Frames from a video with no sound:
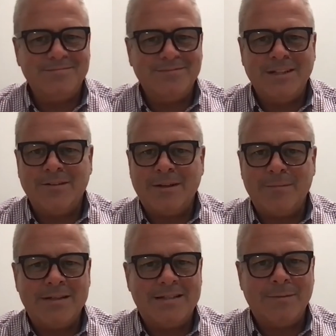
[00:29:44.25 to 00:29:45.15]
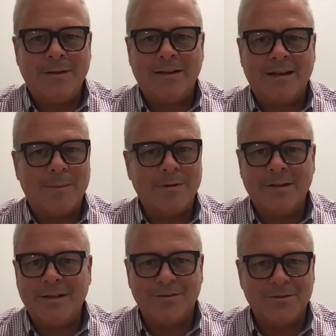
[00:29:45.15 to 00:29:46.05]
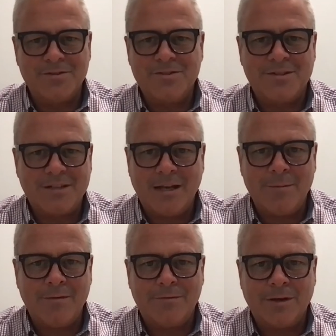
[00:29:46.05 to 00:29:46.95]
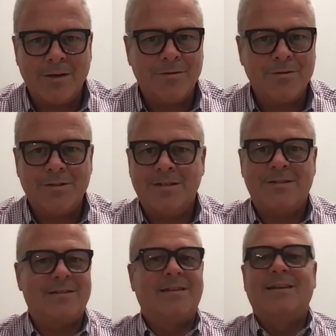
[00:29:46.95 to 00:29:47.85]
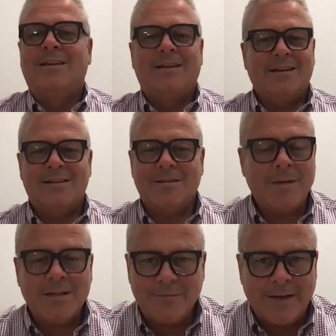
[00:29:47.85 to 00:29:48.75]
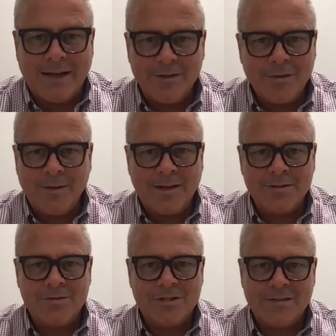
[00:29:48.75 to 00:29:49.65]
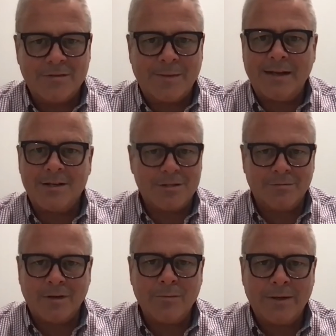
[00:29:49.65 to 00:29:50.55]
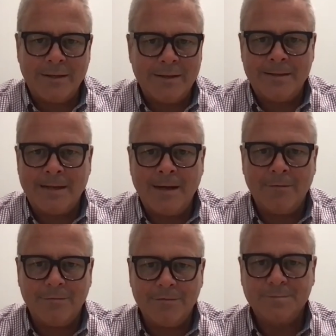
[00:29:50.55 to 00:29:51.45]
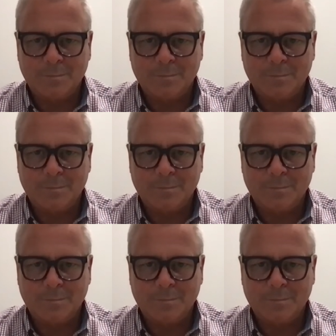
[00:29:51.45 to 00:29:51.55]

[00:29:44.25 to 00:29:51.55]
you know, that may seem like a couple of nickels to some, and for others, it's it's immense value because it just gives them that extra runway that they didn't have.